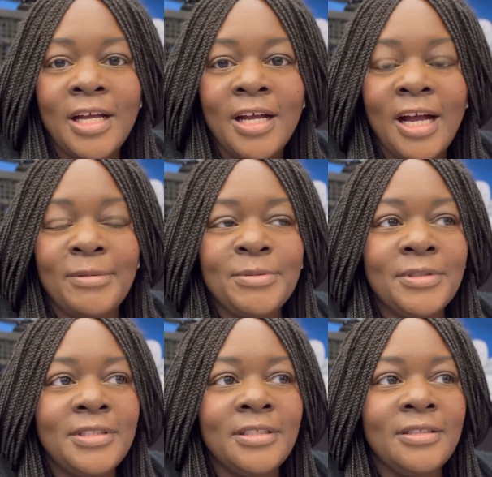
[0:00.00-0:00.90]
I'm
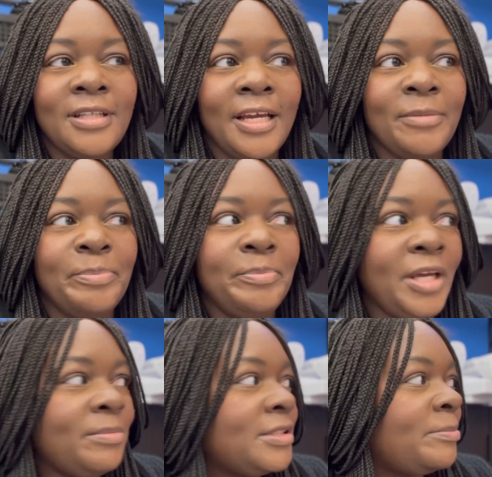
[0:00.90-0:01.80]
supposed to like be
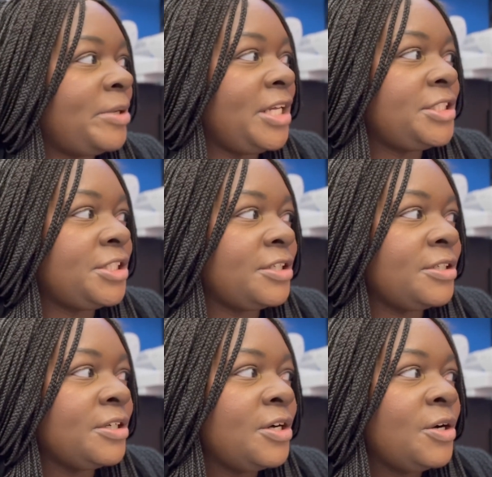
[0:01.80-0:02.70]
able to
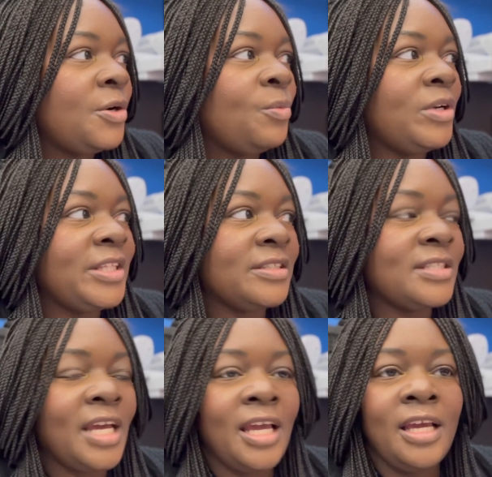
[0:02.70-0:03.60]
picture what they're
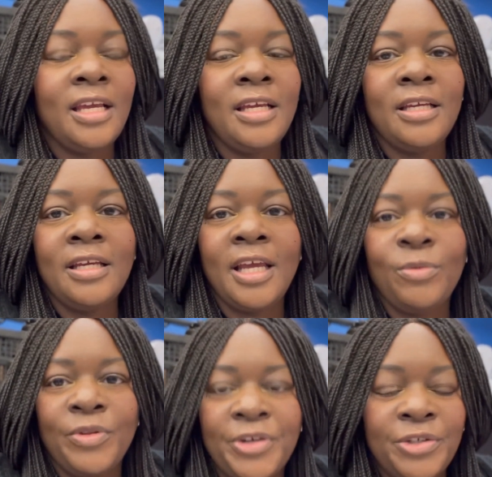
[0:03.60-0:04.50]
saying and
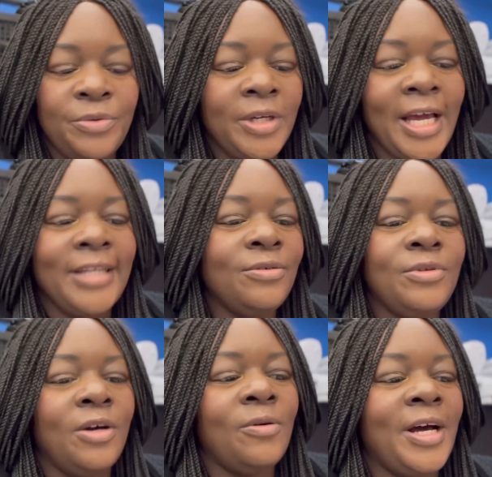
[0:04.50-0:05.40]
what they're doing. I don't
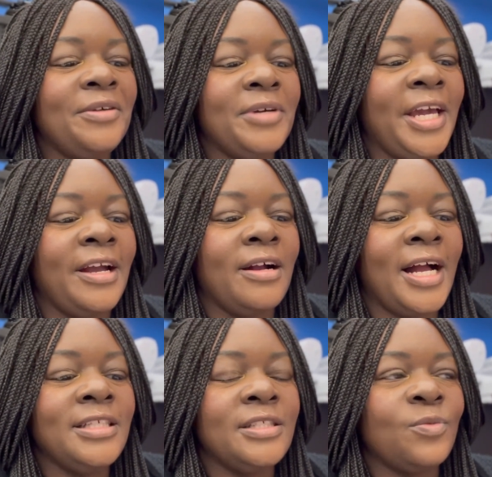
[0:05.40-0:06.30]
know. I don't care.
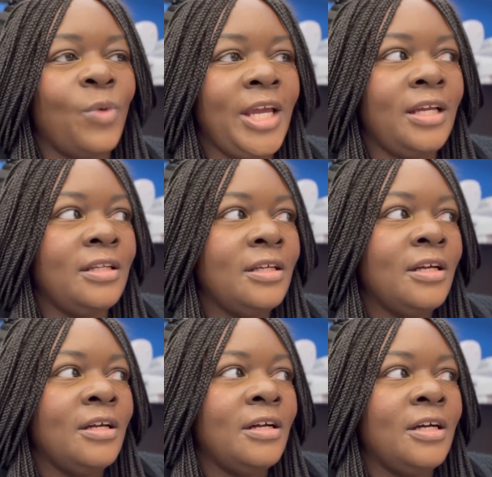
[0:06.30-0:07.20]
I just wait
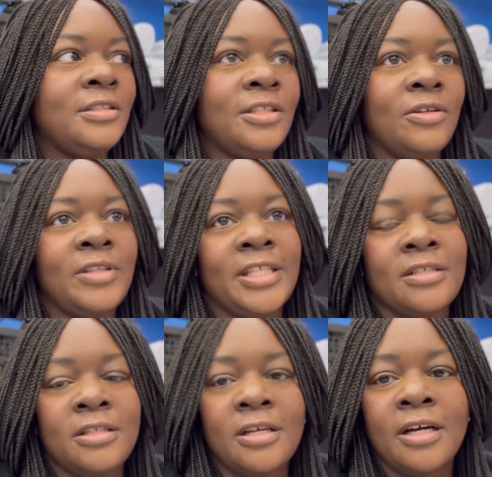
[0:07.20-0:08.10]
until they
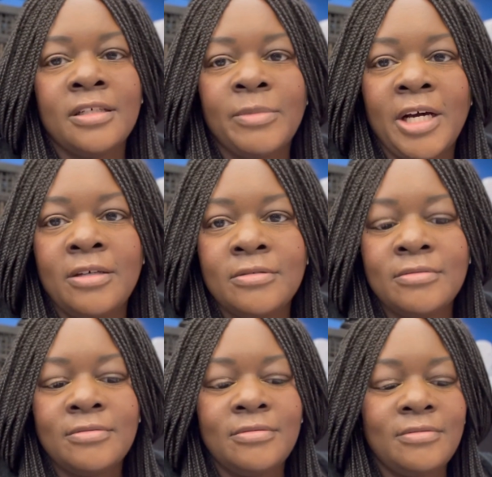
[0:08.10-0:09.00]
start talking about
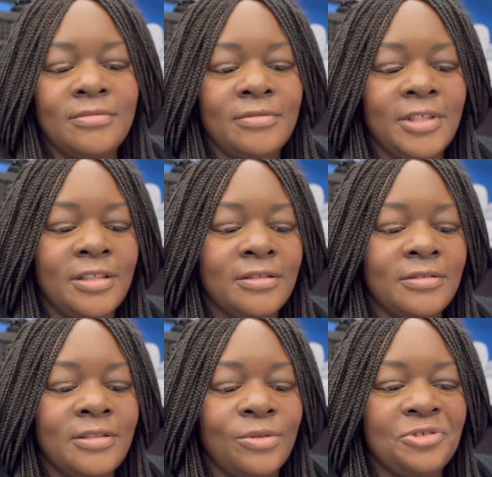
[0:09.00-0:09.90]
their
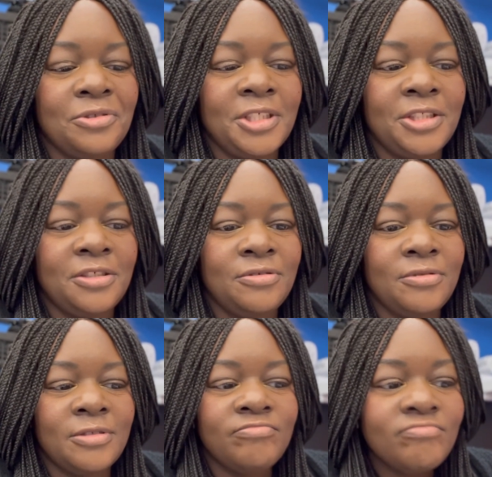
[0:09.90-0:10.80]
social issues.